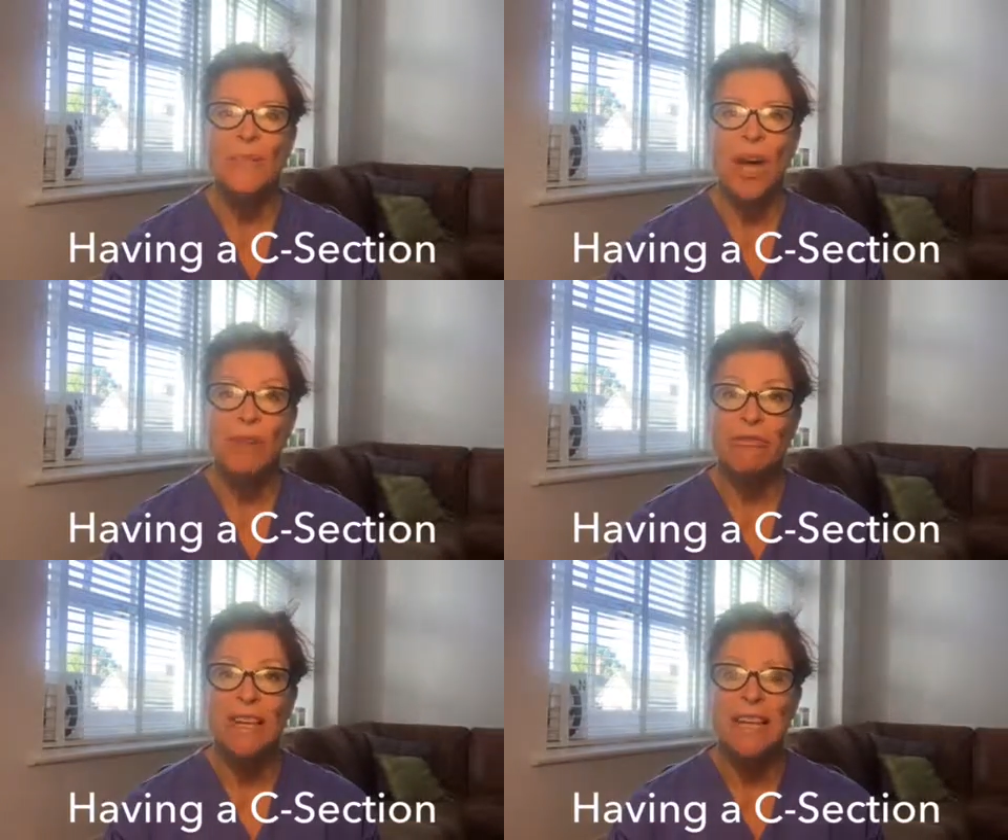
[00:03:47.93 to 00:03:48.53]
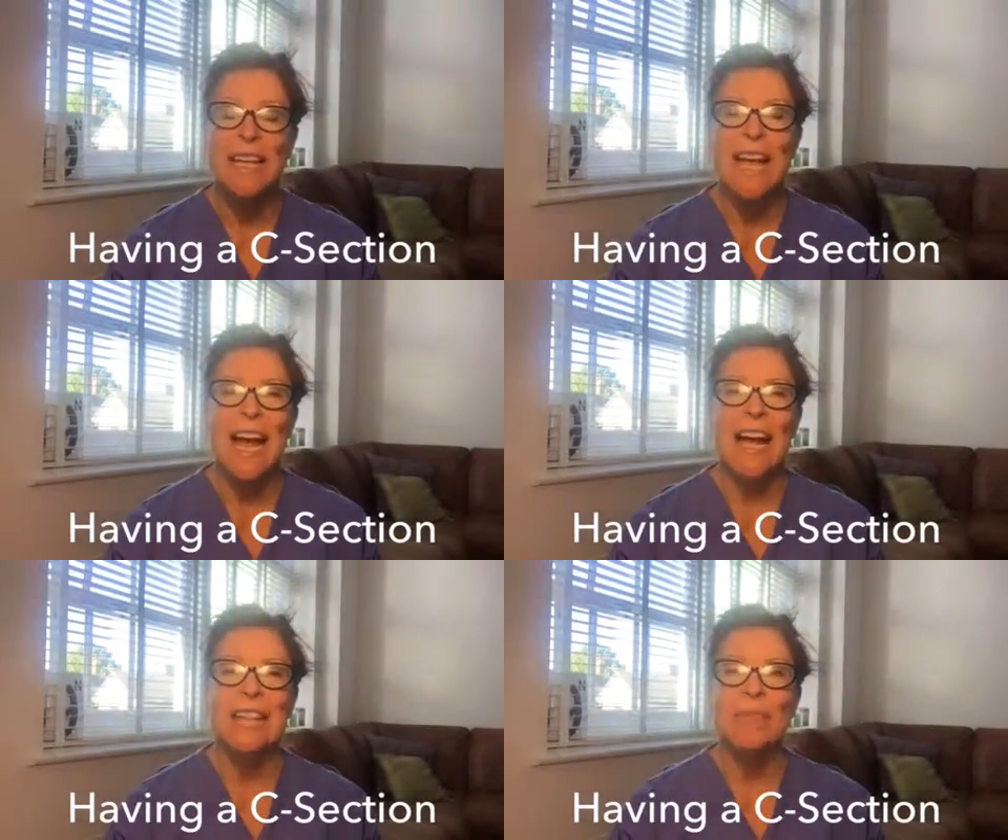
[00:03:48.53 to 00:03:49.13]
hopefully,
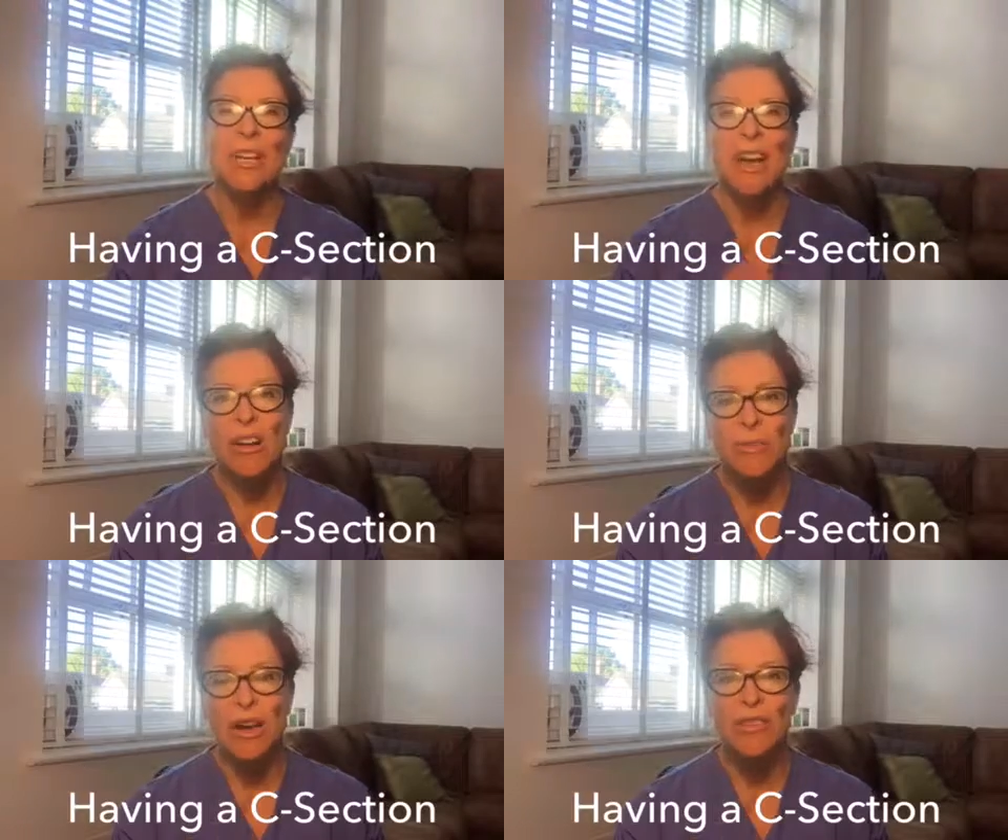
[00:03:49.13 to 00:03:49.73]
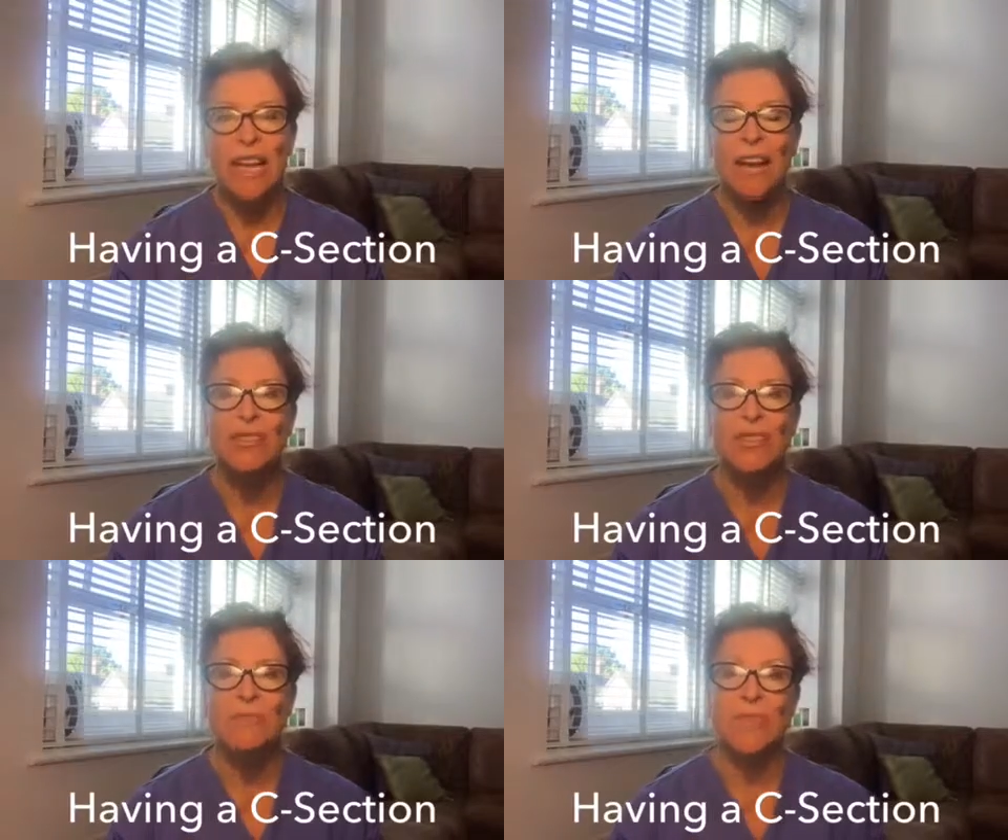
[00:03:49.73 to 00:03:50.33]
and then we'll lie you back on the
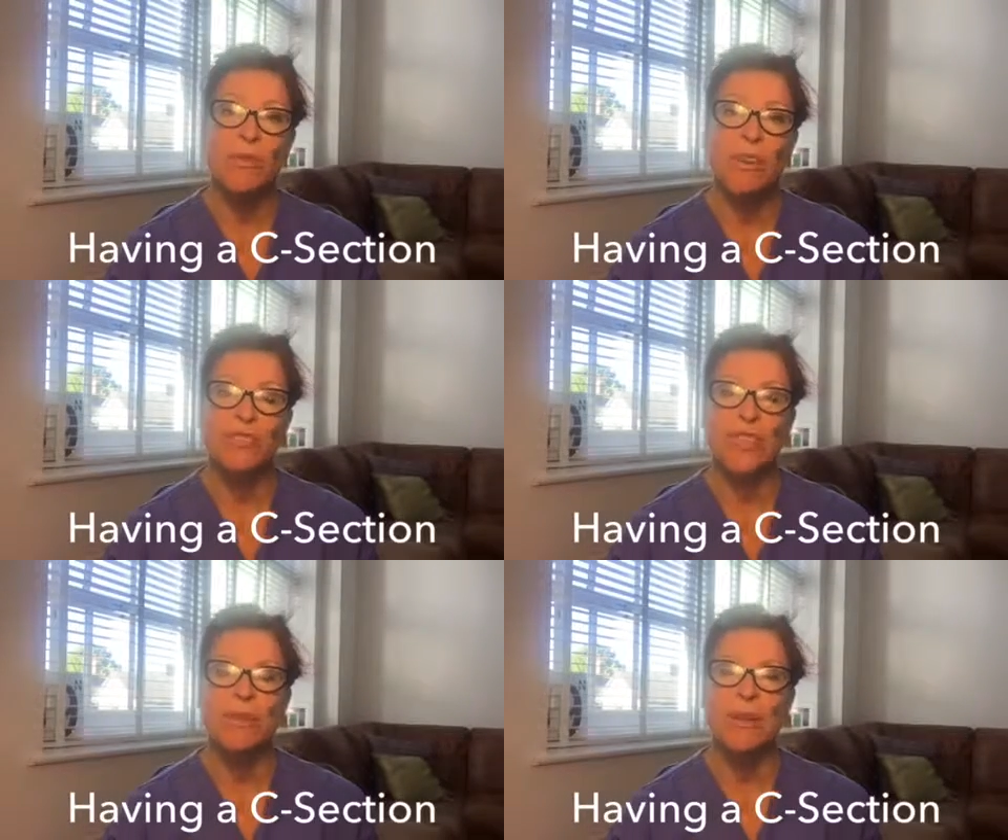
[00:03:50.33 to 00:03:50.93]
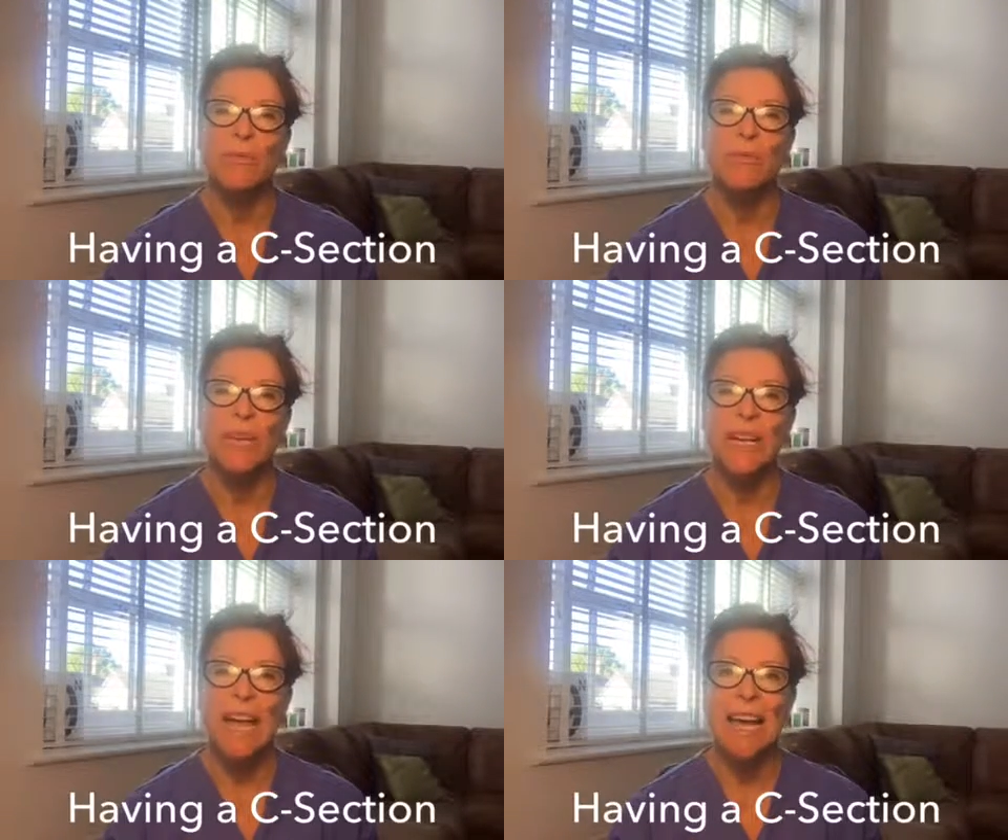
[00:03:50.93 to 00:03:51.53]
couch, and the midwife generally will
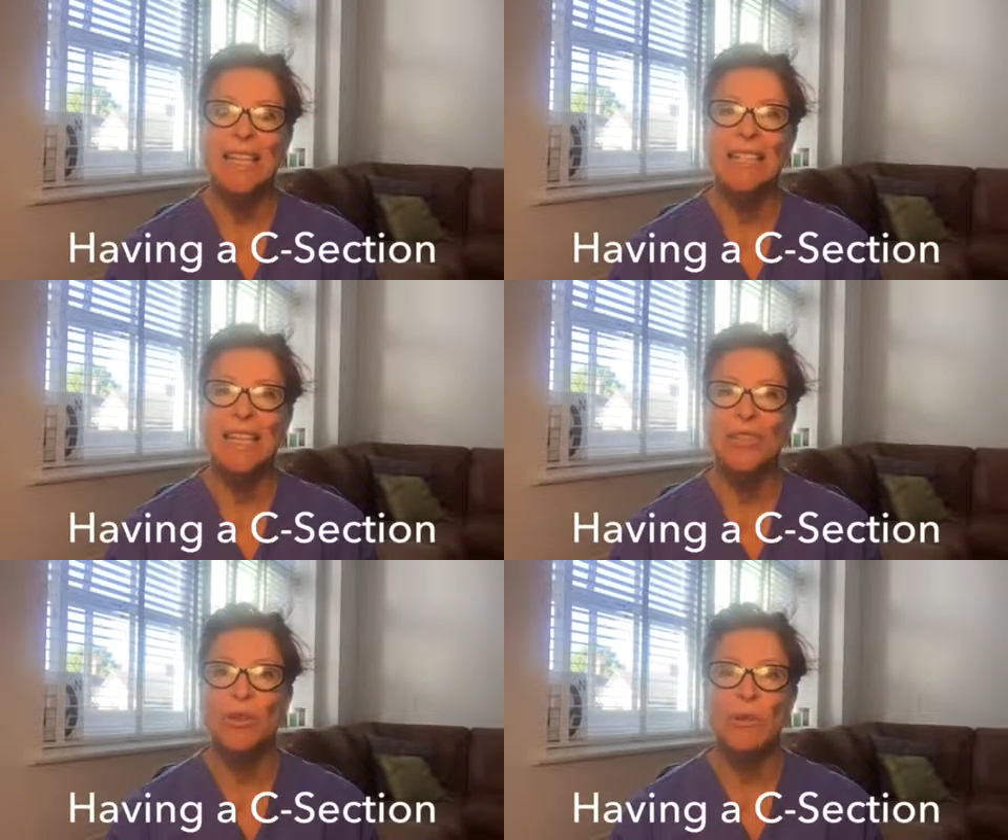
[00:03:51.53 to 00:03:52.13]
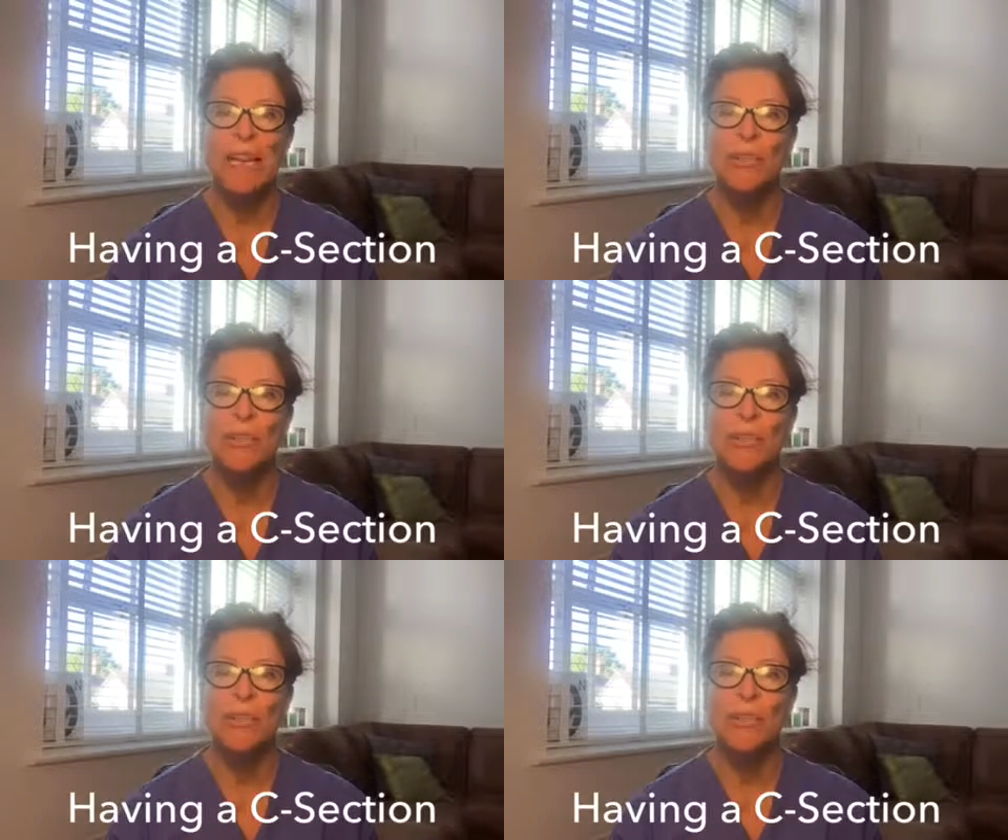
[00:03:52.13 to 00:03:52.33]
put a catheter into your bladder.